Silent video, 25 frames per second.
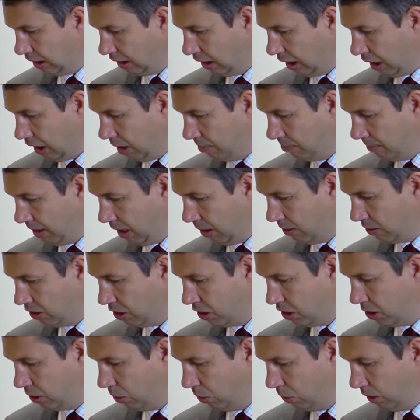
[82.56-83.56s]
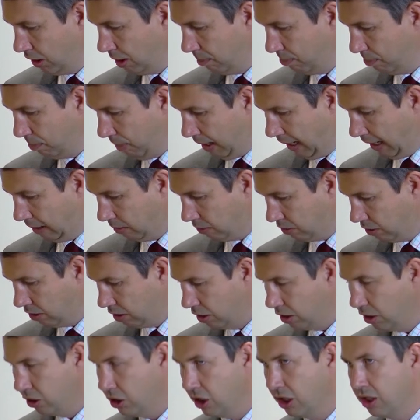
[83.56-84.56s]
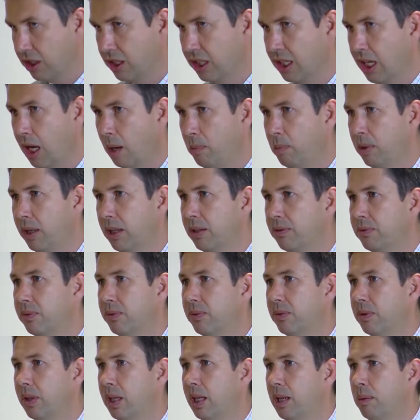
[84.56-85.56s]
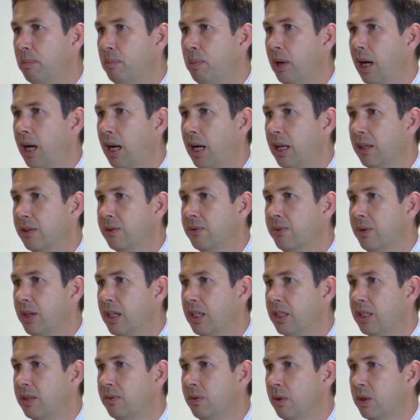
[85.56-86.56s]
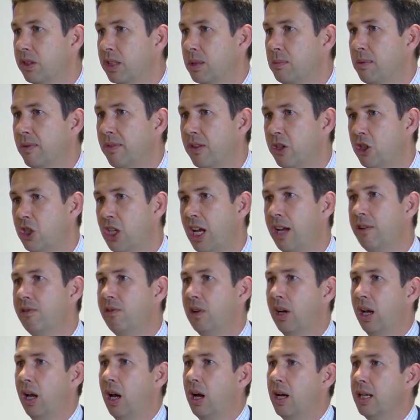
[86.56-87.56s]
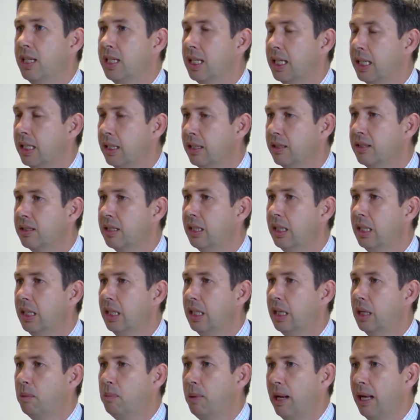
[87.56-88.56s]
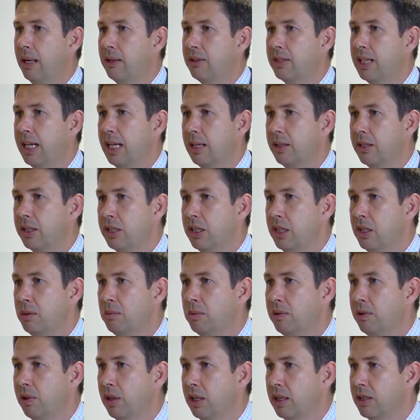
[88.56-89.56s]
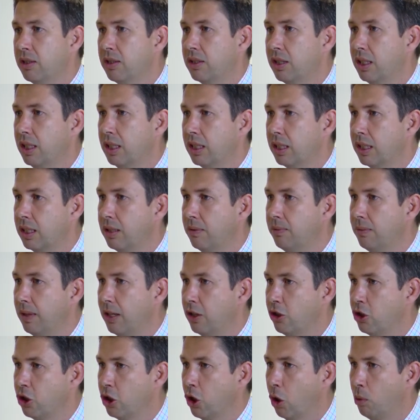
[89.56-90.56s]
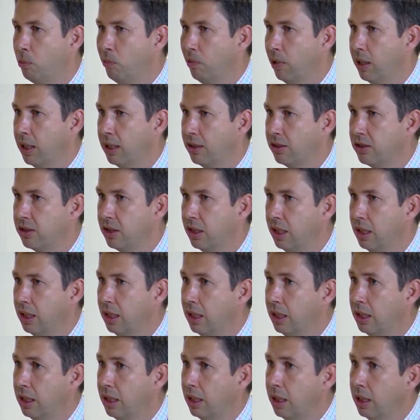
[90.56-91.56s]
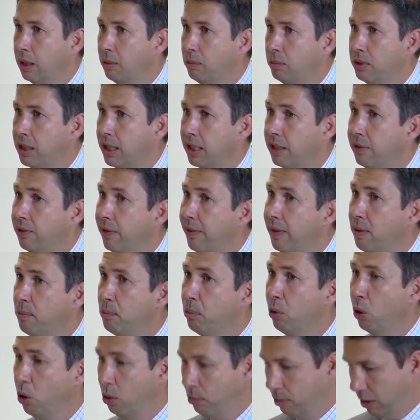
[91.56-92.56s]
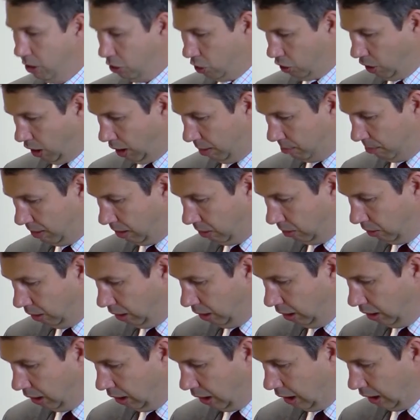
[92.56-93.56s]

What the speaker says: I'm going to talk about just a couple of parts. First of all, some of the general ideas about how the Human Rights Convention operates, in particular in the Employment Tribunal.